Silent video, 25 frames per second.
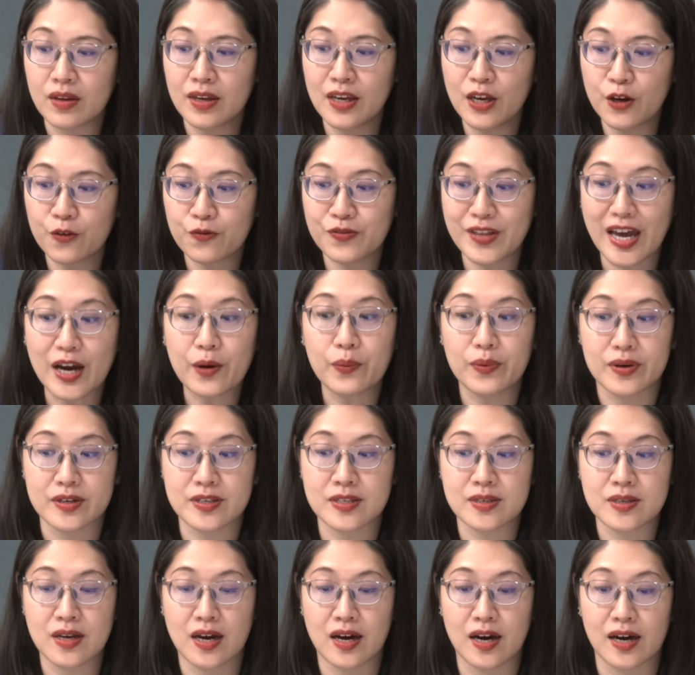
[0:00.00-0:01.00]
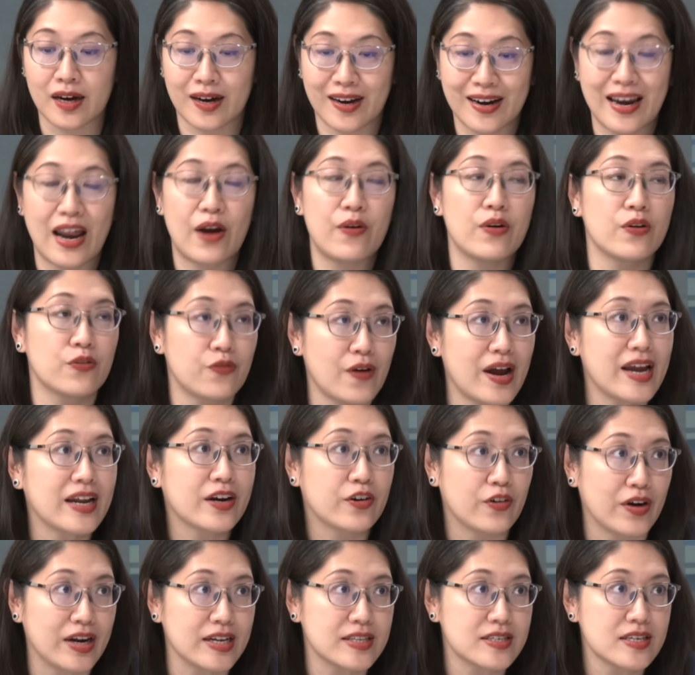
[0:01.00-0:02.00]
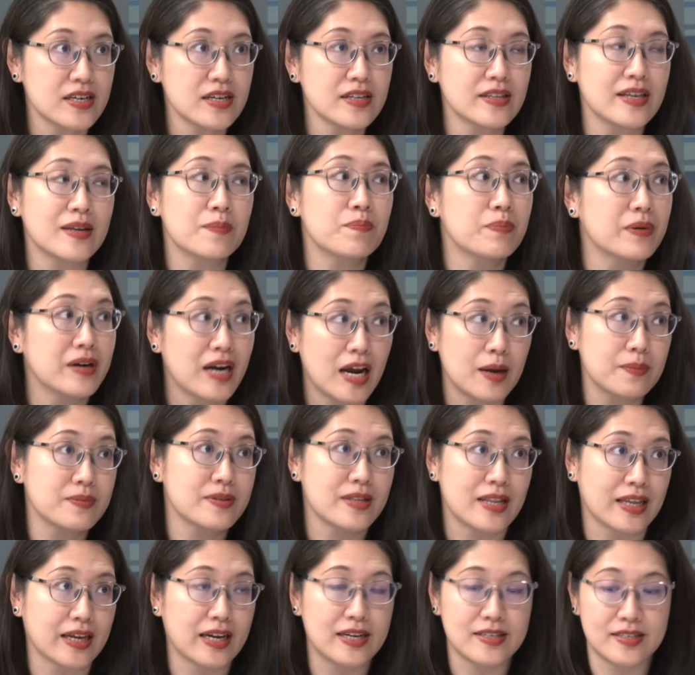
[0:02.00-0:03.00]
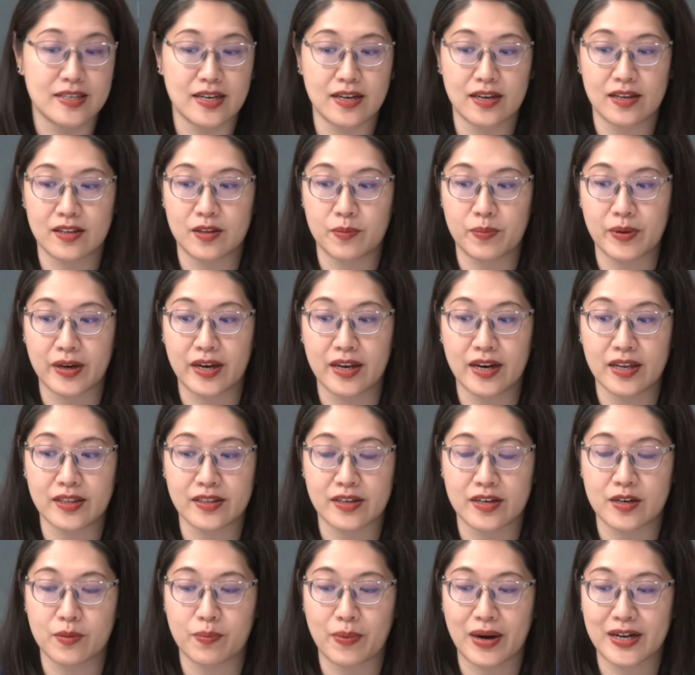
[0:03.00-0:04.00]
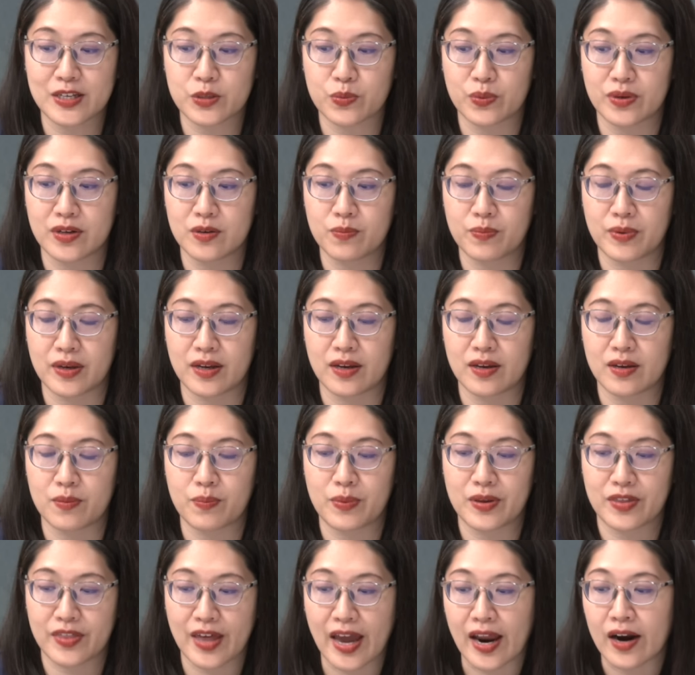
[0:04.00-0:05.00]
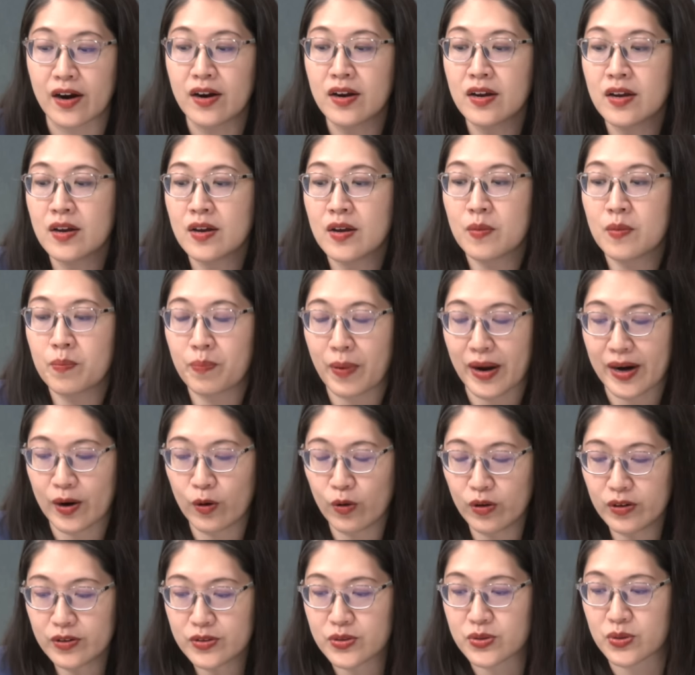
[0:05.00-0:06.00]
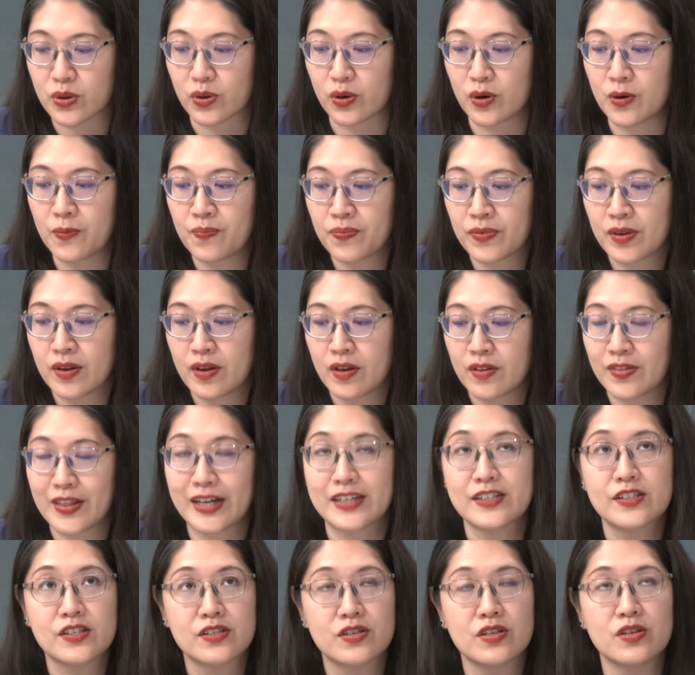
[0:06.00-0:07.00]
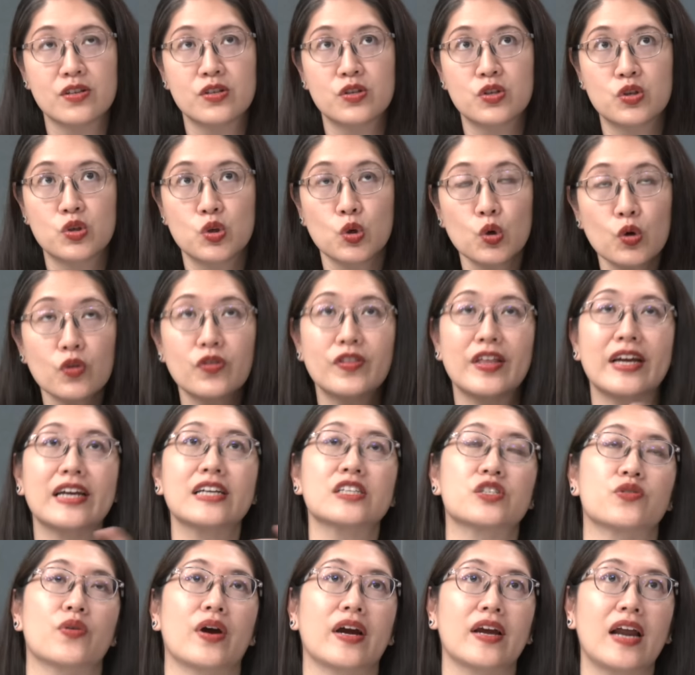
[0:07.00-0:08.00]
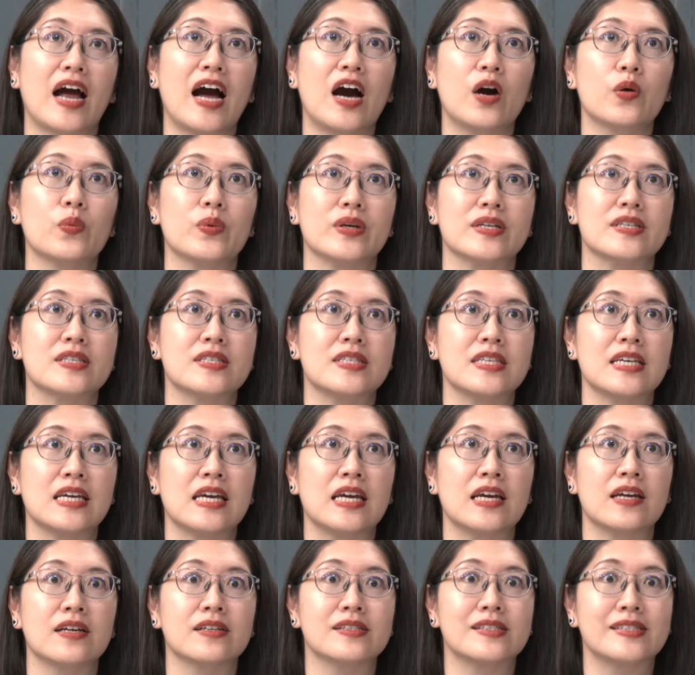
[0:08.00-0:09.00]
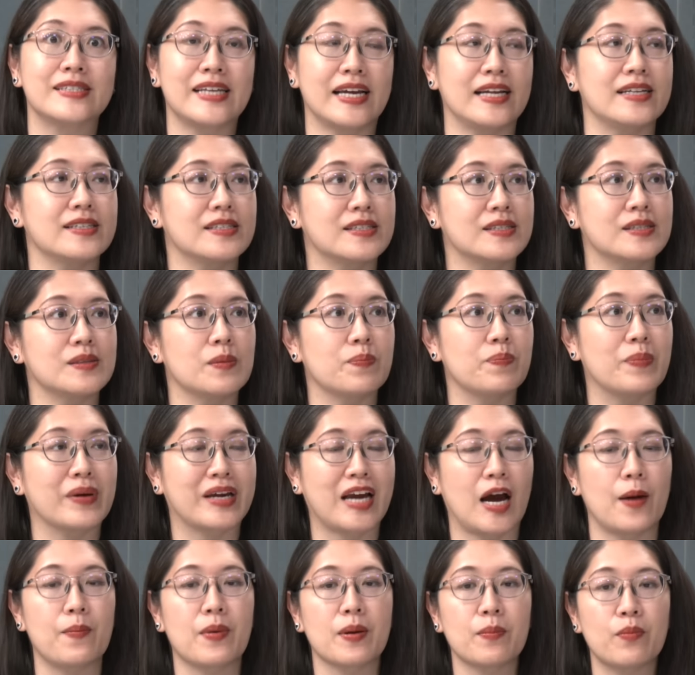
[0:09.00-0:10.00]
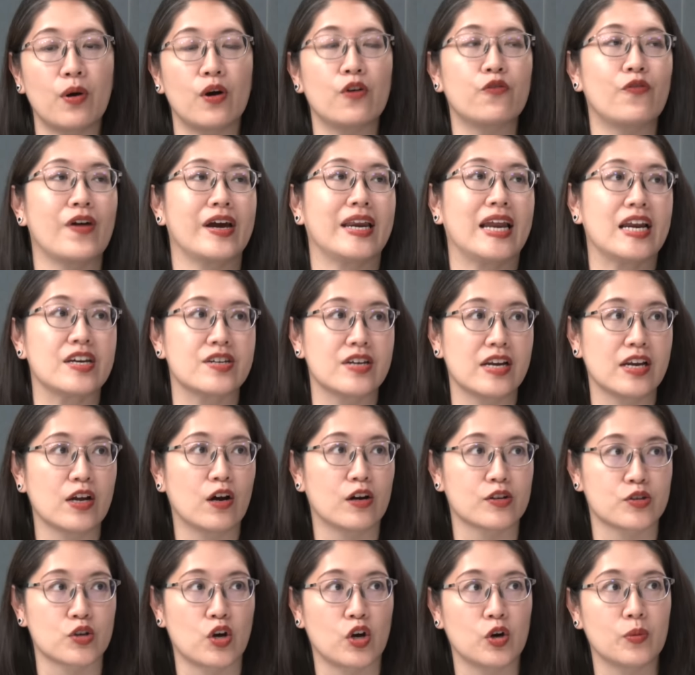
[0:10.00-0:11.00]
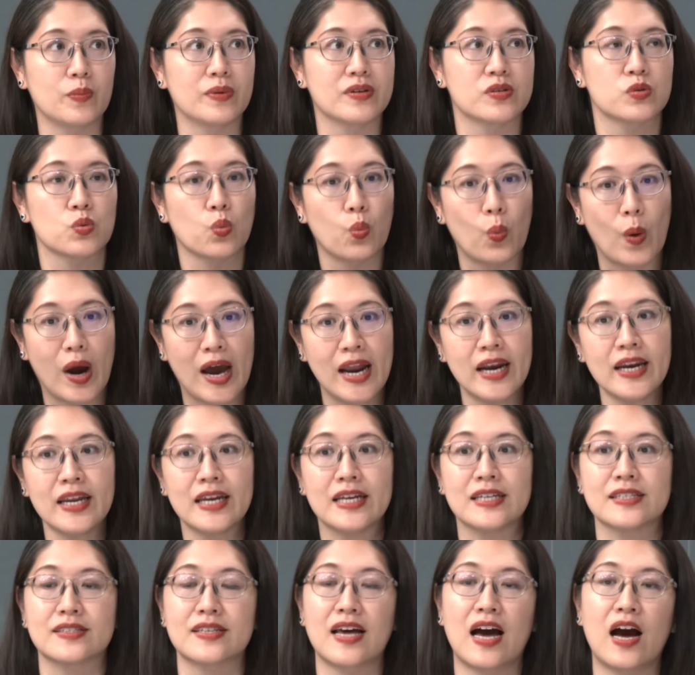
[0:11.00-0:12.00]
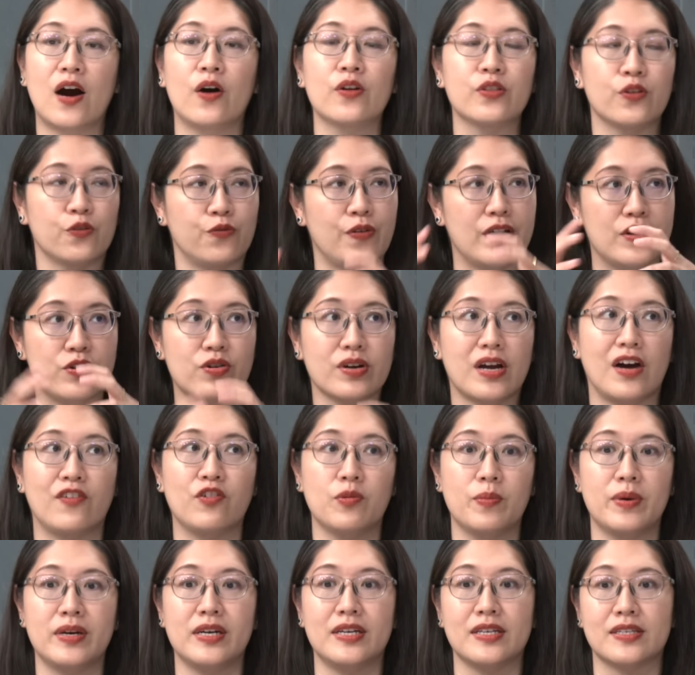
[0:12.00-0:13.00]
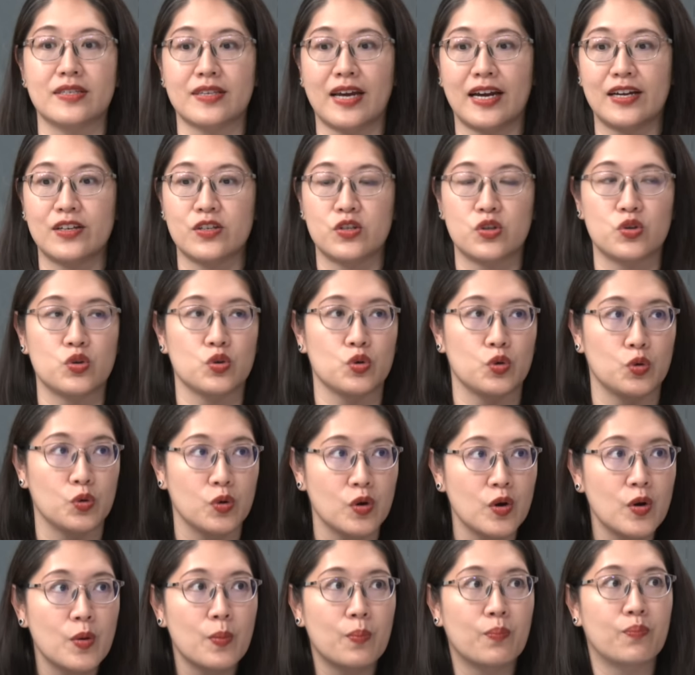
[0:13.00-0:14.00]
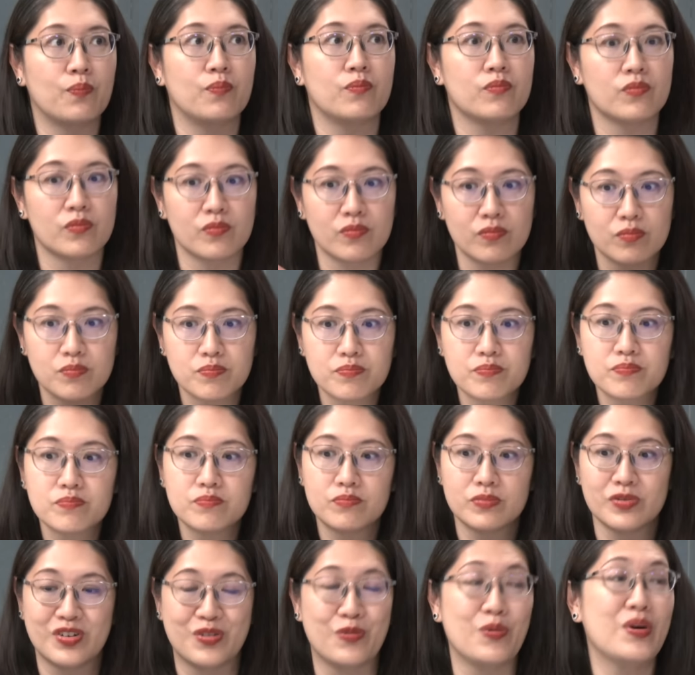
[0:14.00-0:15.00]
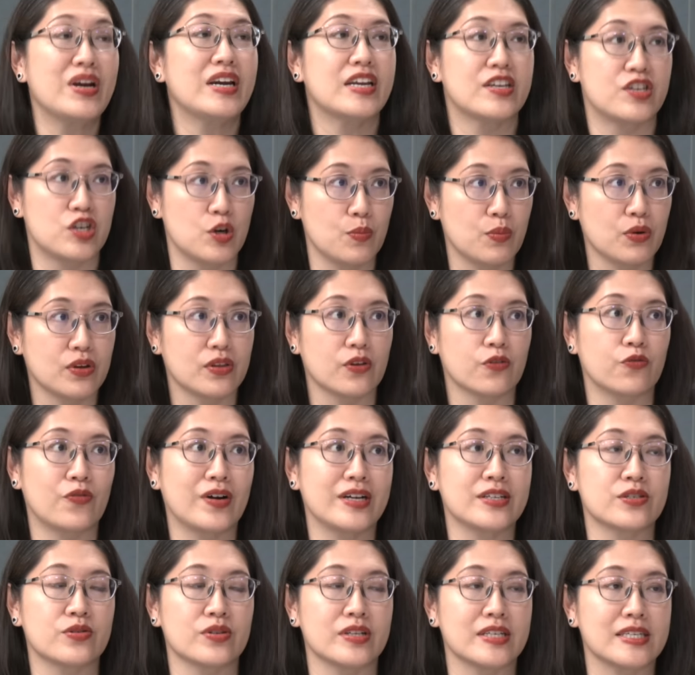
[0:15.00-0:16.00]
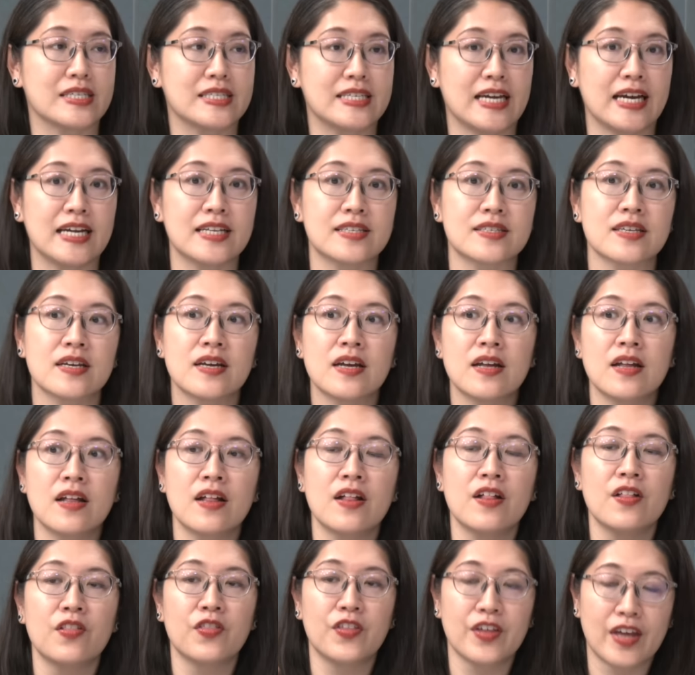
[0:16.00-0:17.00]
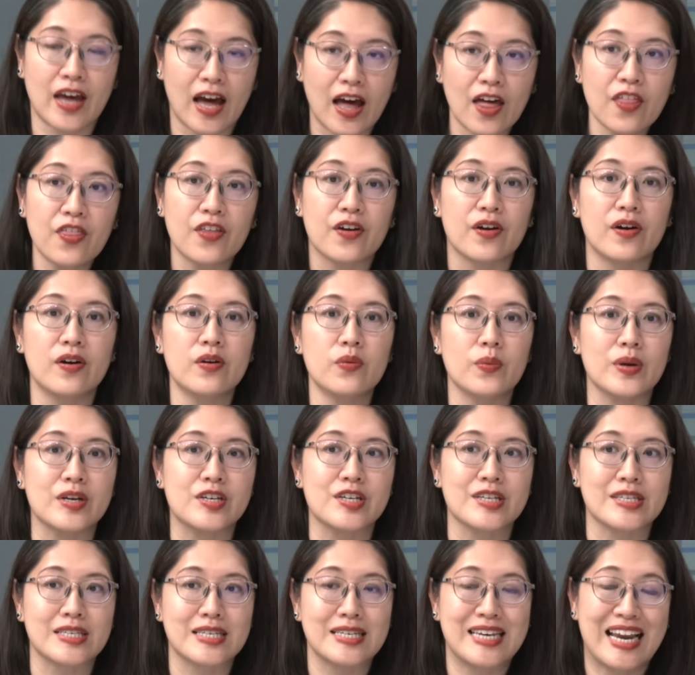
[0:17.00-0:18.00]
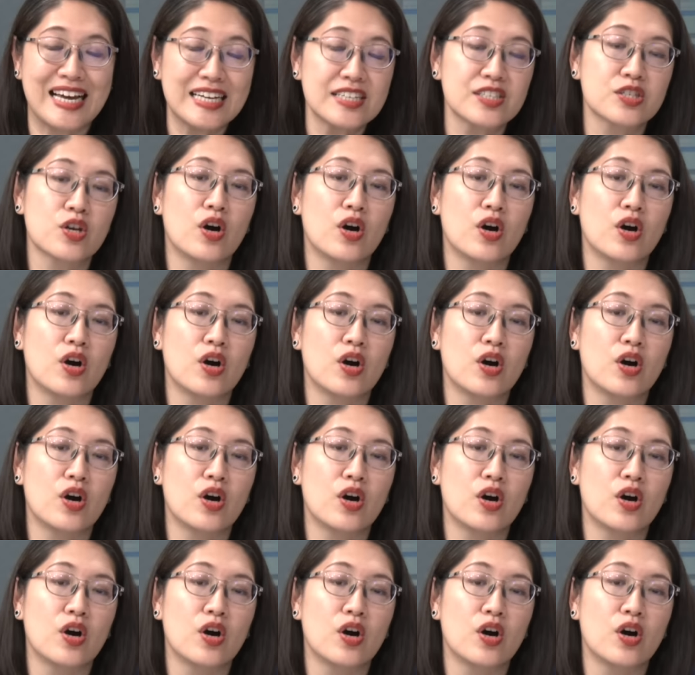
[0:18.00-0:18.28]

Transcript: If that was clarified greater, then perhaps, like I said at the beginning, the demands wouldn't be there. But also, there's two things, right, how we see states becoming more financially autonomous. One is how the federal government decides to redistribute the funds to the states. The other, which is less